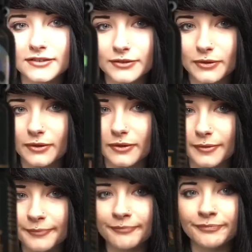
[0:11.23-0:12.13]

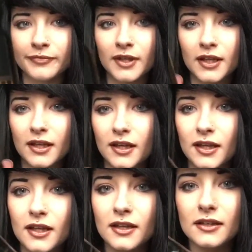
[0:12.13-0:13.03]
So
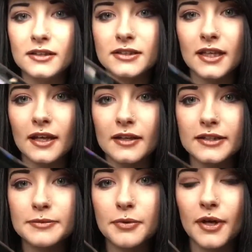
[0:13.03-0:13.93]
again,
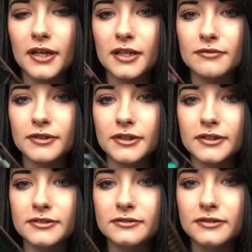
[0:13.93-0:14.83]
it's Pure
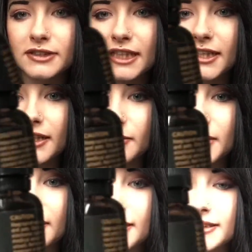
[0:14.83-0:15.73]
Evil. It's
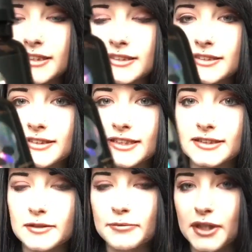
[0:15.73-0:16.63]
Eliquid. This is
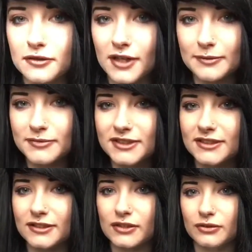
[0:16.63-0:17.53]
6
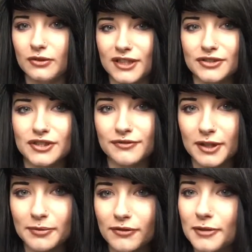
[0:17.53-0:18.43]
milligrams. So I usually
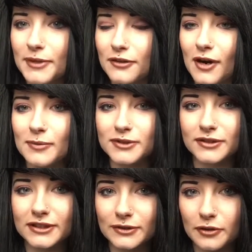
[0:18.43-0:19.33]
vape 3 milligrams, so
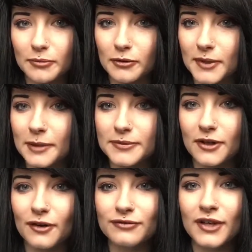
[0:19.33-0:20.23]
this is going to blow my lips
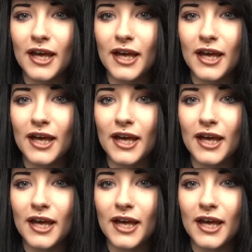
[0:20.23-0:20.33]
off.